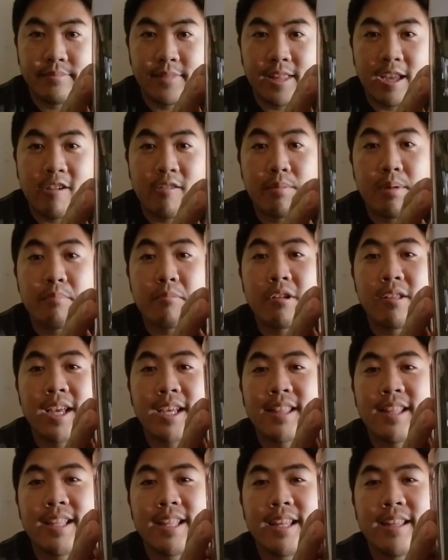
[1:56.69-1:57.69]
I remember
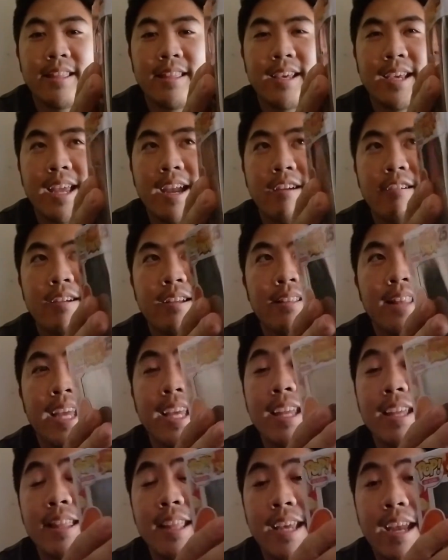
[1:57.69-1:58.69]
liking the
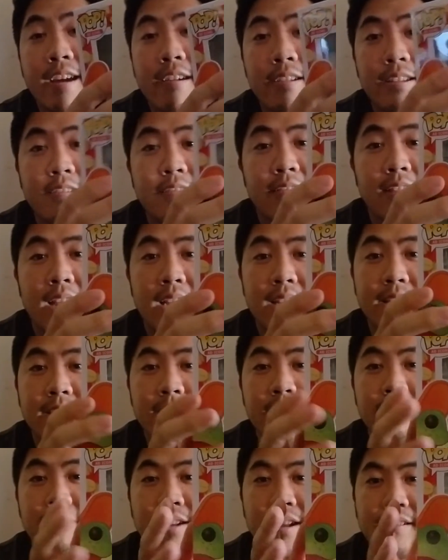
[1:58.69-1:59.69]
character a lot
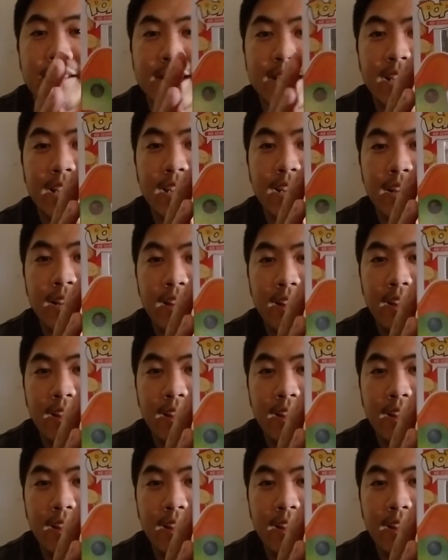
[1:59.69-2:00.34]
too when I was a kid.